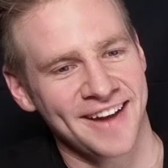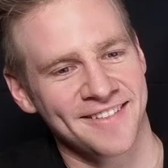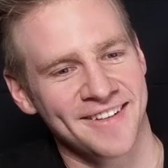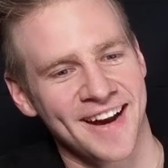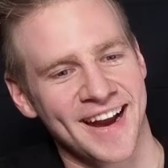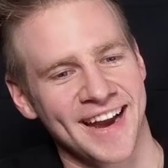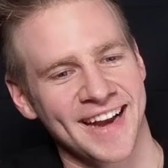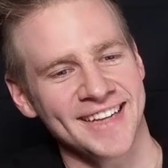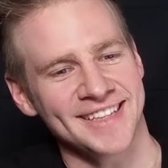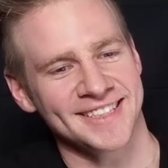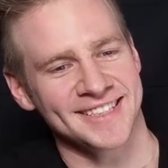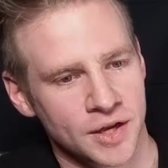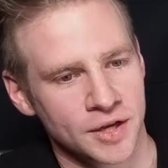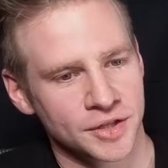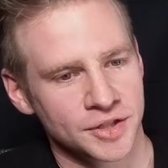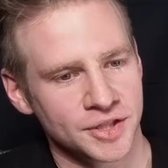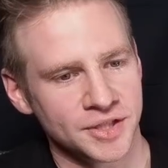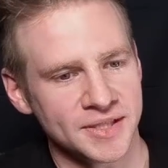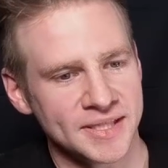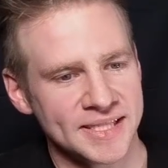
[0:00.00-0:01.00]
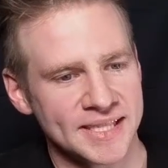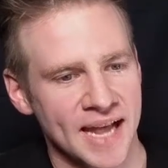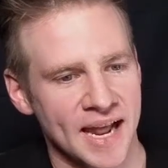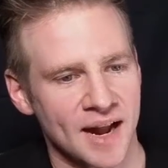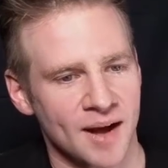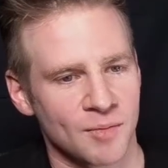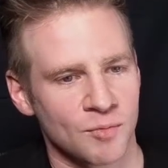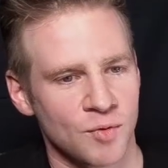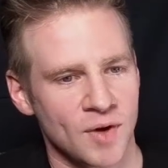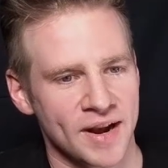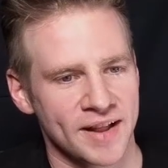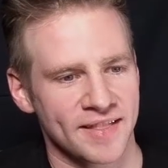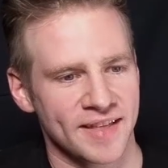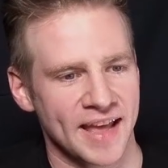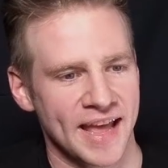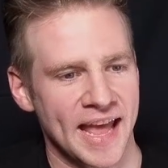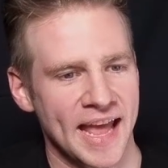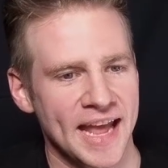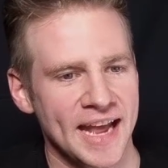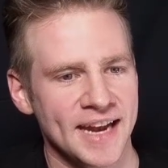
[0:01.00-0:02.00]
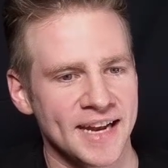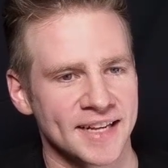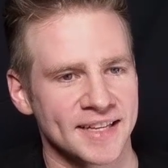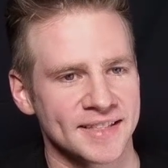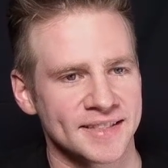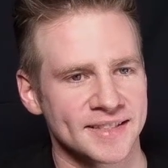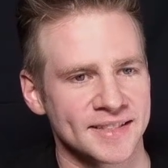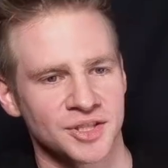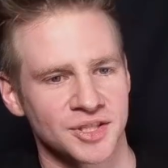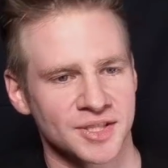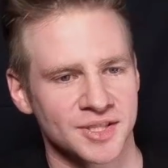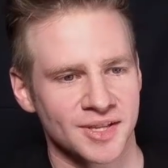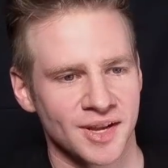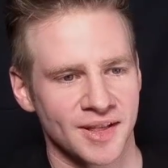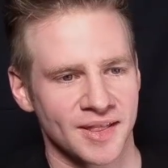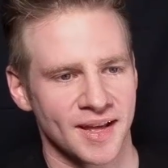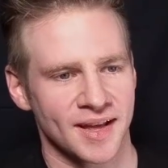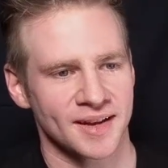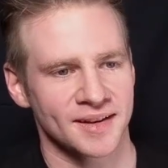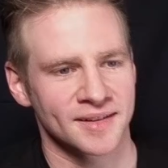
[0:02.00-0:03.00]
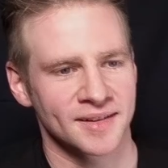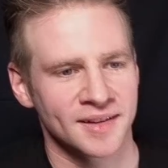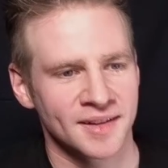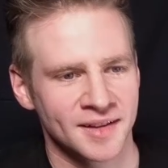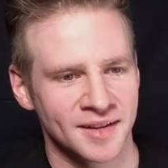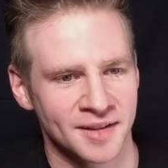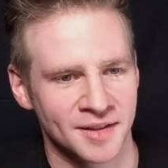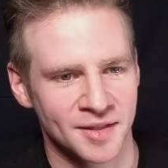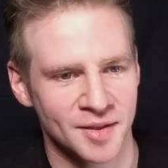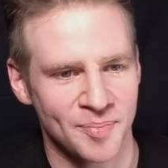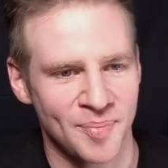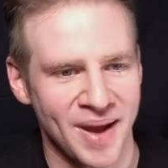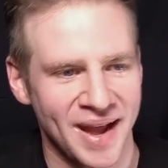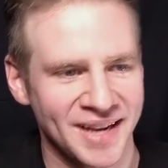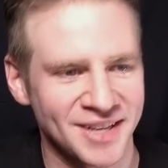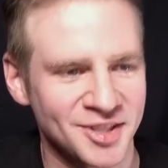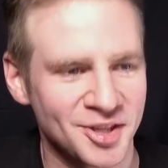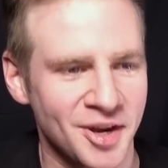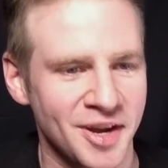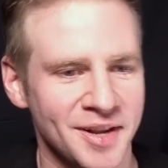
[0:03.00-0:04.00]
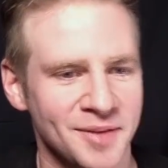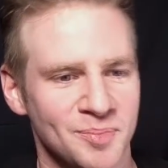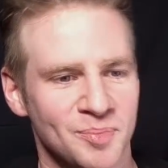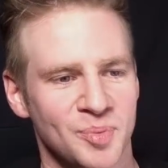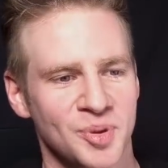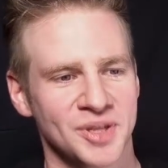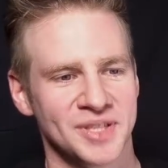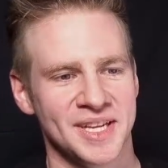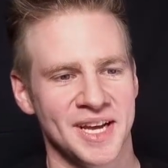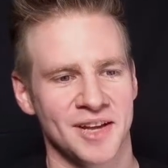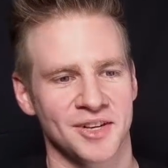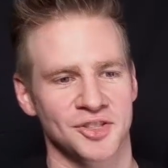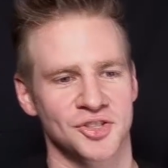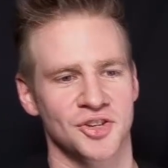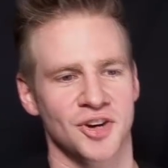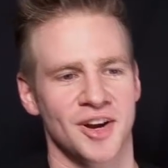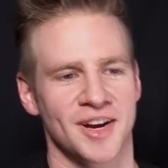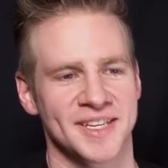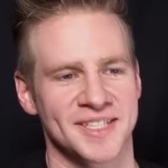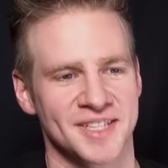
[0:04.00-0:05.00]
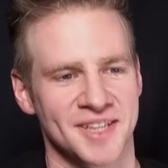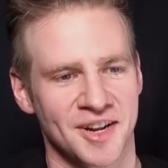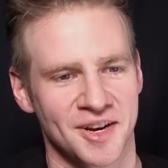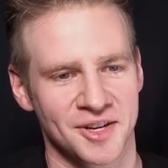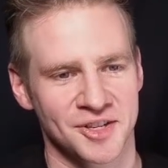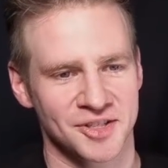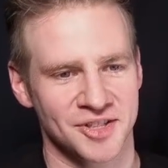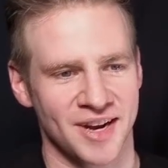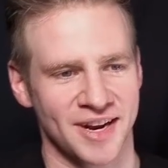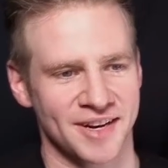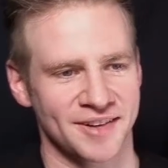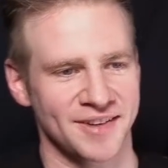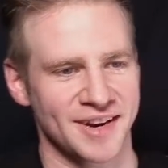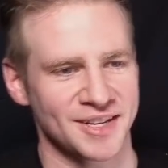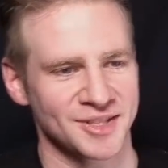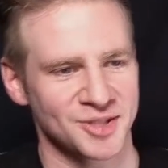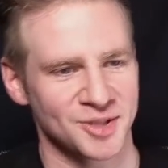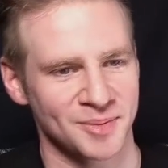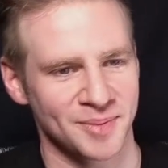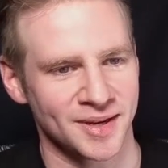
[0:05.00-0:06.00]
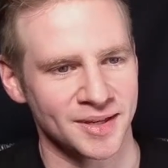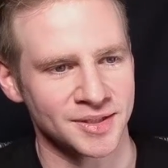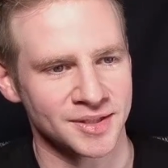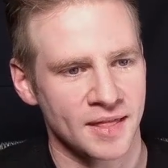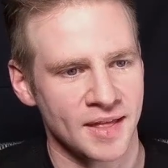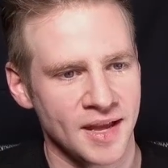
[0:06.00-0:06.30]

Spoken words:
Hey Rach, could you set up one of the heaters just so that the paint I put down dries and I don't drag it around too much?